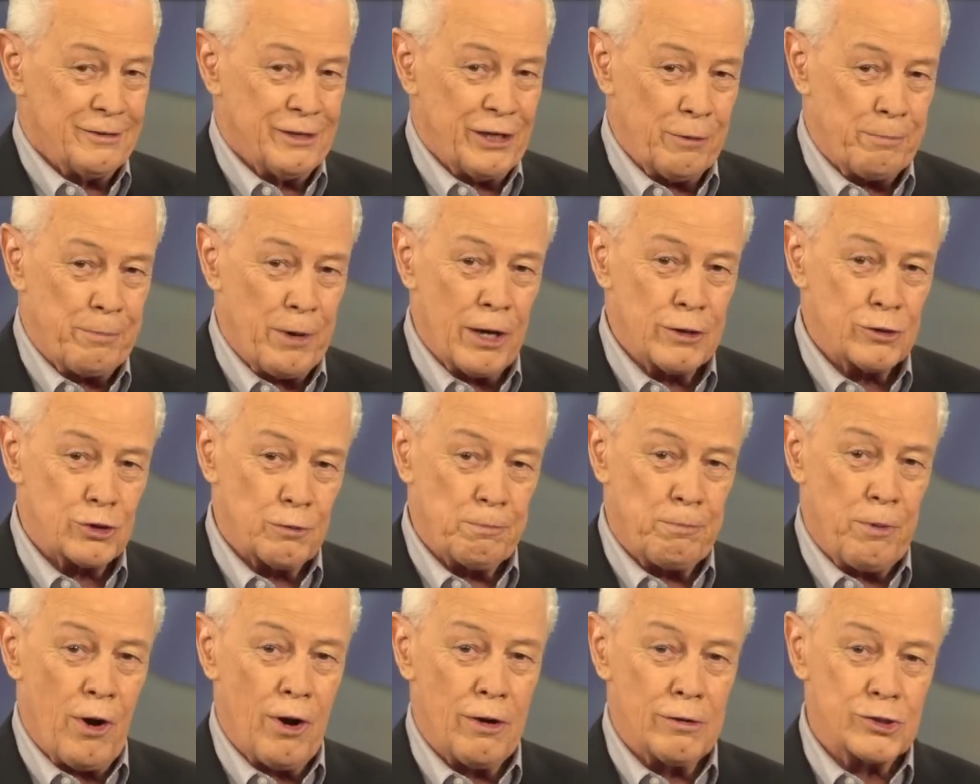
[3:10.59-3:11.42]
The
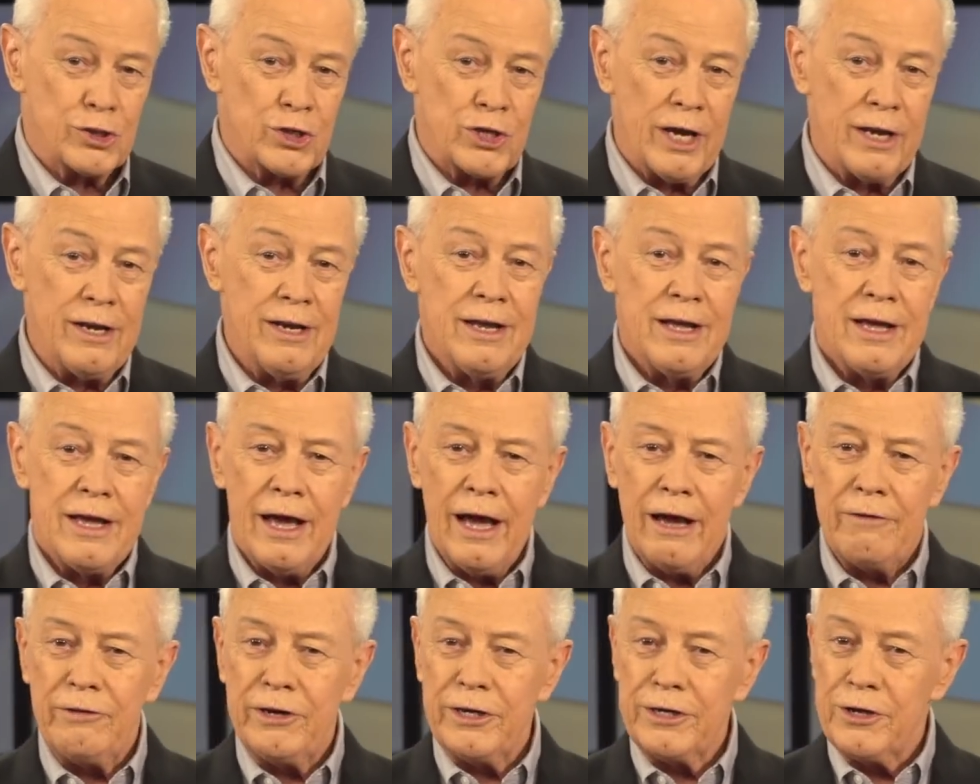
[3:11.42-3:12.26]
Apostle Paul said,
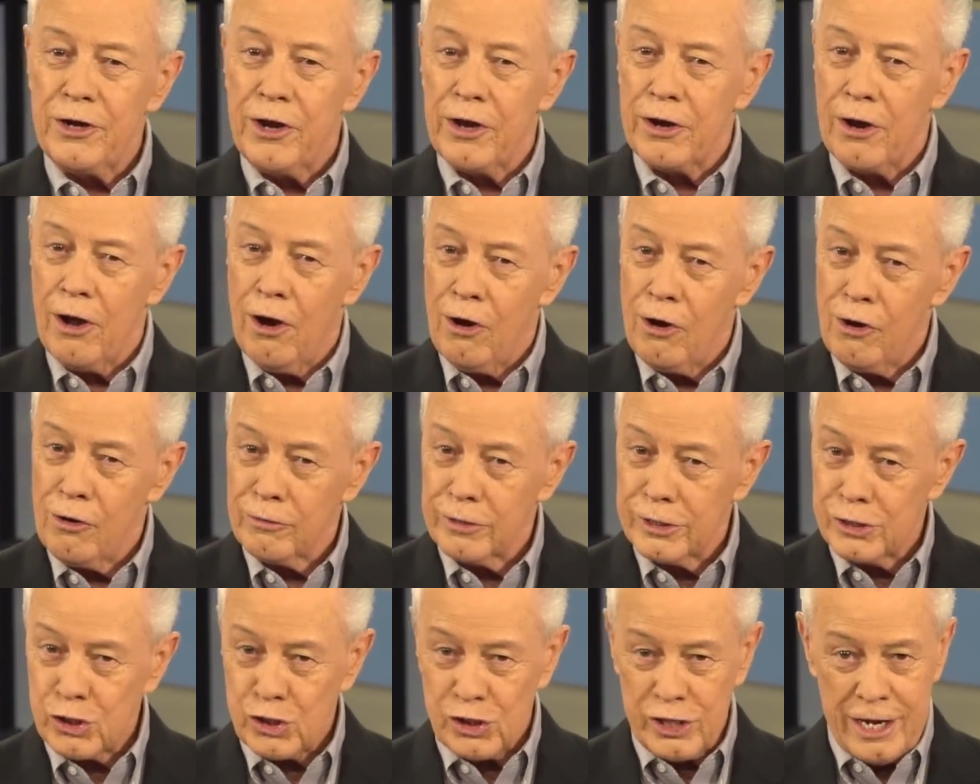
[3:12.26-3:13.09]
having done
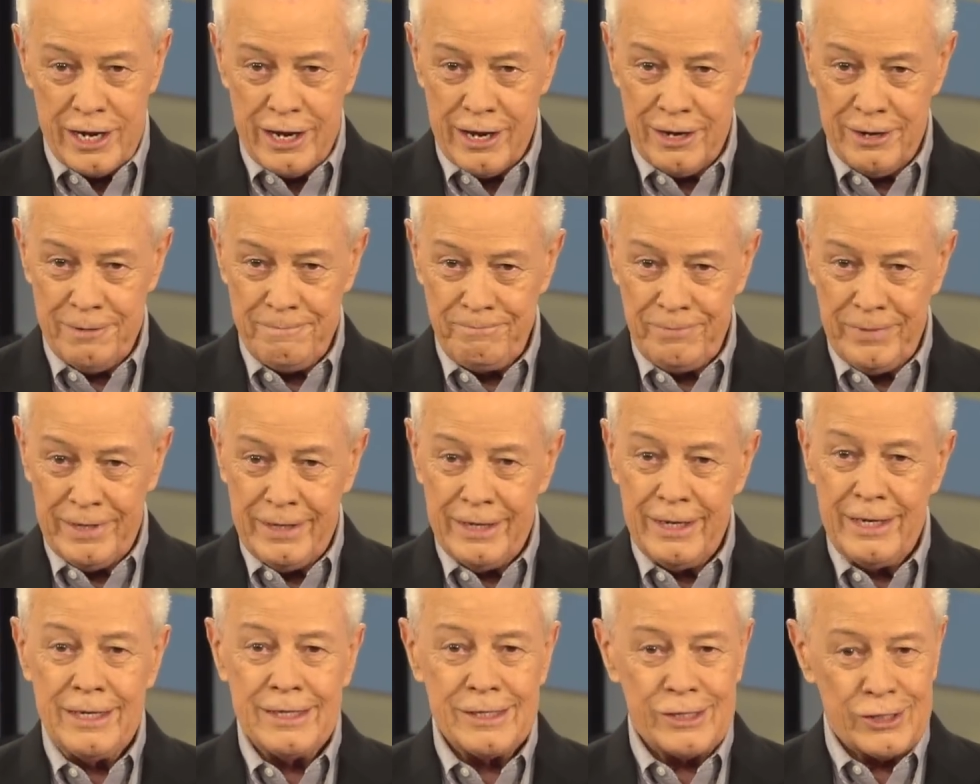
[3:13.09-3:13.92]
all to stand,
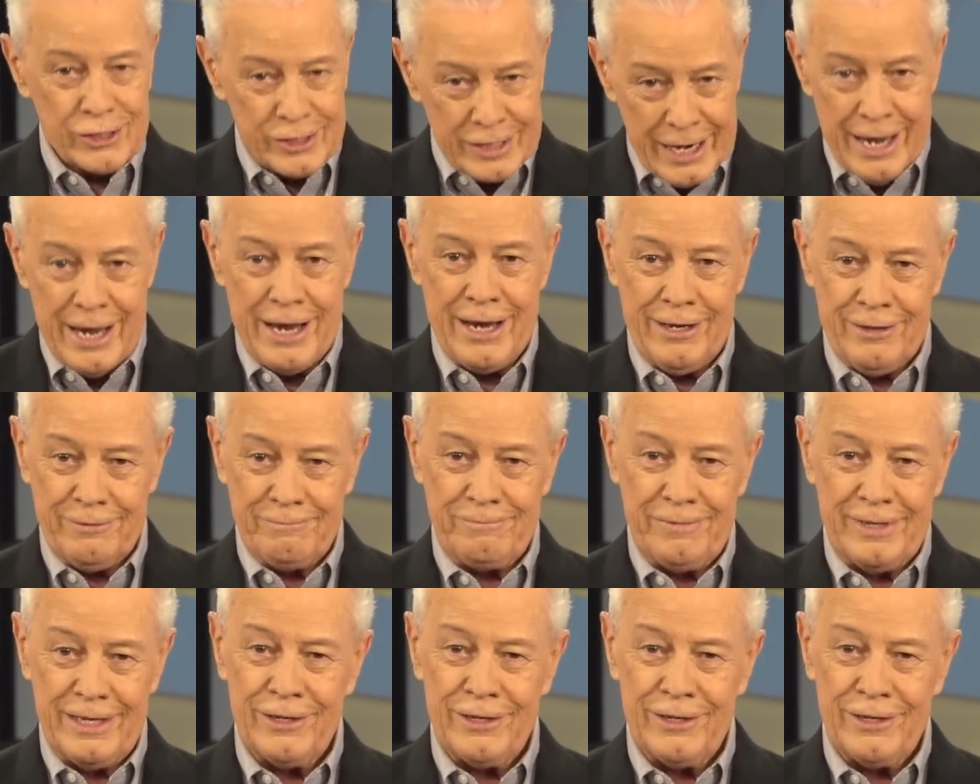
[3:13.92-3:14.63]
stand.